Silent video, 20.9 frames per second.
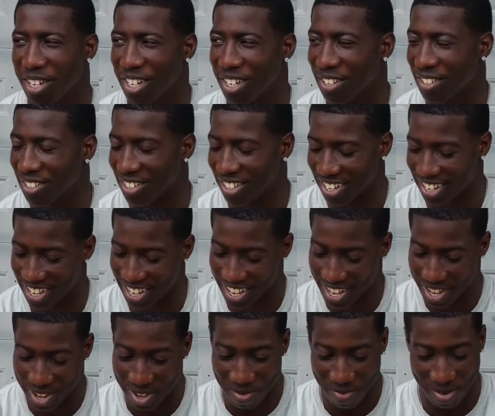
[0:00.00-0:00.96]
And I was like,
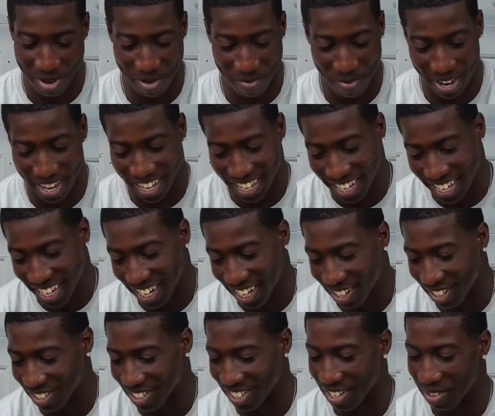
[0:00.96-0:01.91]
but in my head,
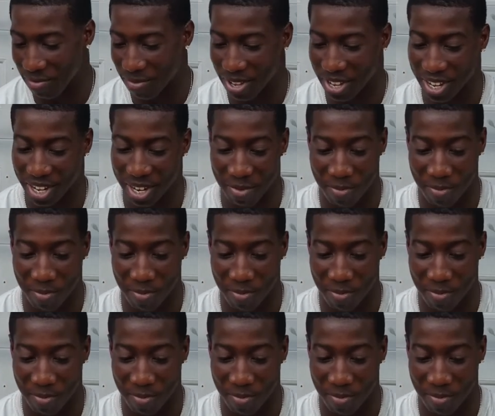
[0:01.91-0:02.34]
I was like, man,